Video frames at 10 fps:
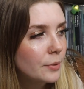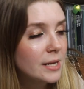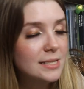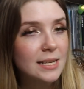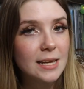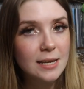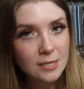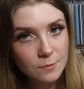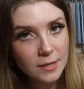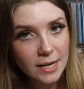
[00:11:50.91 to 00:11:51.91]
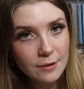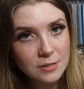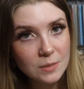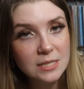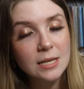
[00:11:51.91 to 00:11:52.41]
but it is one that I
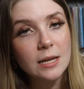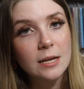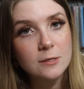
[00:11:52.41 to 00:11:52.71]
was missing.